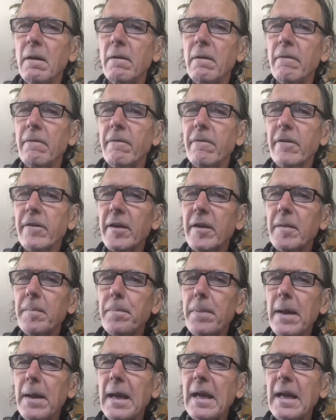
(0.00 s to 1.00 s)
For the
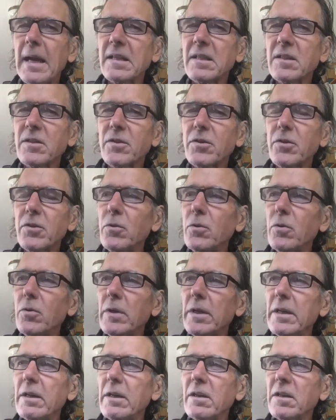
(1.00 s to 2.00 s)
past 2
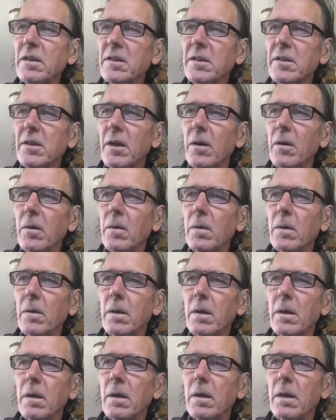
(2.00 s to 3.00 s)
years, though,
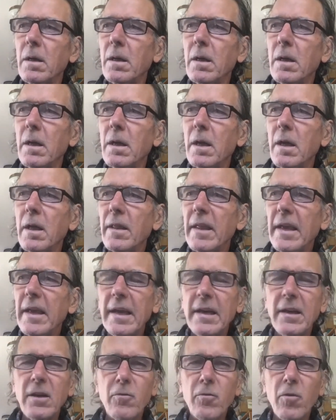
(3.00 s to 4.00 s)
they
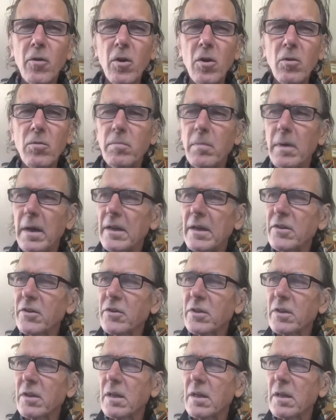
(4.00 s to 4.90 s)
hadn't grown much.